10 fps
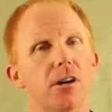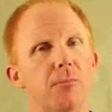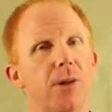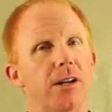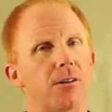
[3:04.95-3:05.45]

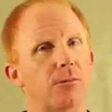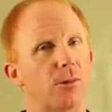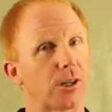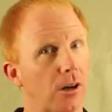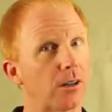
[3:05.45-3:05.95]
But
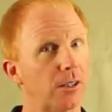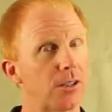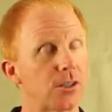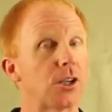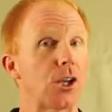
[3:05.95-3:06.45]

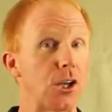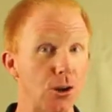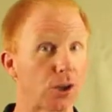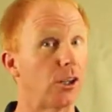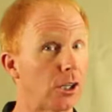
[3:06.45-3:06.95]
regardless,
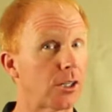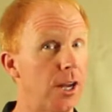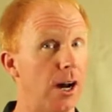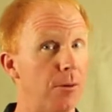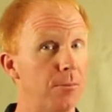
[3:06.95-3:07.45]
you're going to look
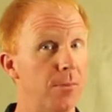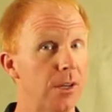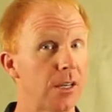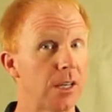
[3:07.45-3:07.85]
dumb